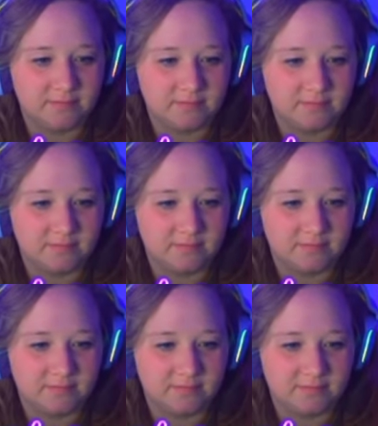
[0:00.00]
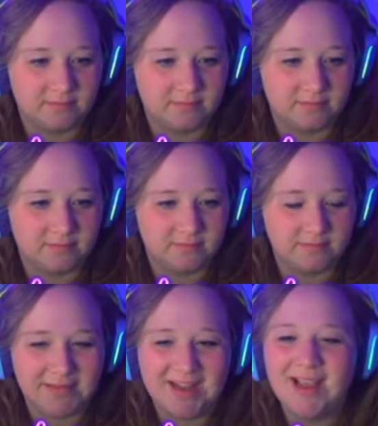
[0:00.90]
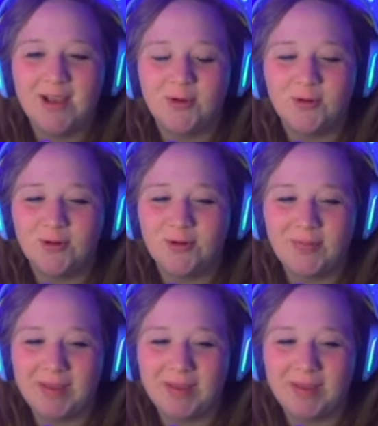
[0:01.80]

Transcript: Oh, Ooh,